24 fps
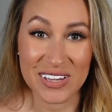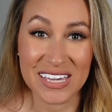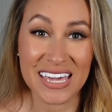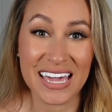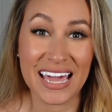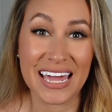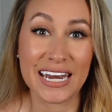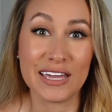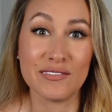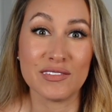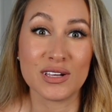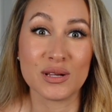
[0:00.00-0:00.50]
We
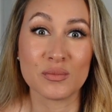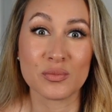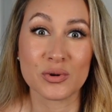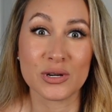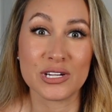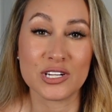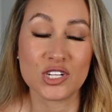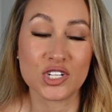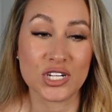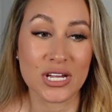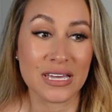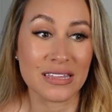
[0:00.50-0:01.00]
can't even
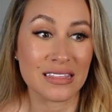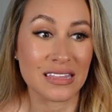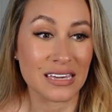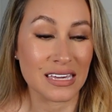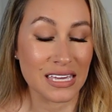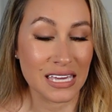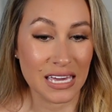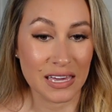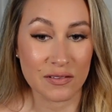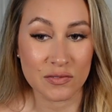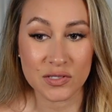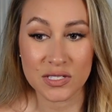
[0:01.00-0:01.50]
appreciate the
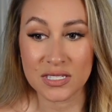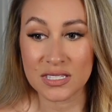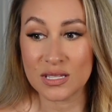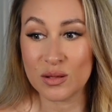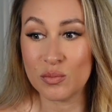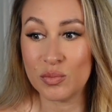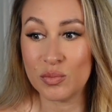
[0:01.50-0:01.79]
gifts and the